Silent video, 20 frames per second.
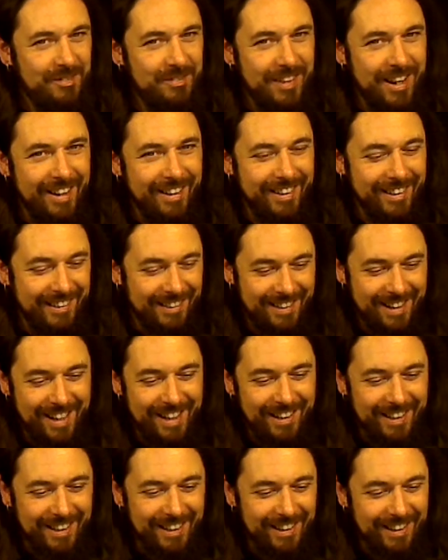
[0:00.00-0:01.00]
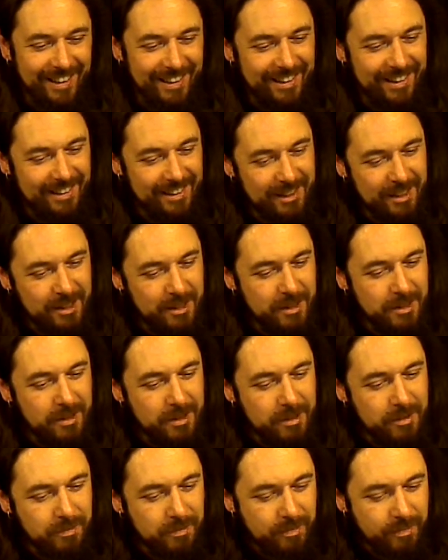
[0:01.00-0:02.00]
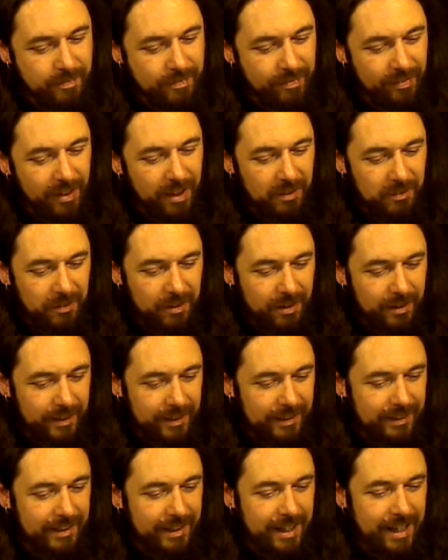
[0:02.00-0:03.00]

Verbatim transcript: I'm not going to lie to you. Walking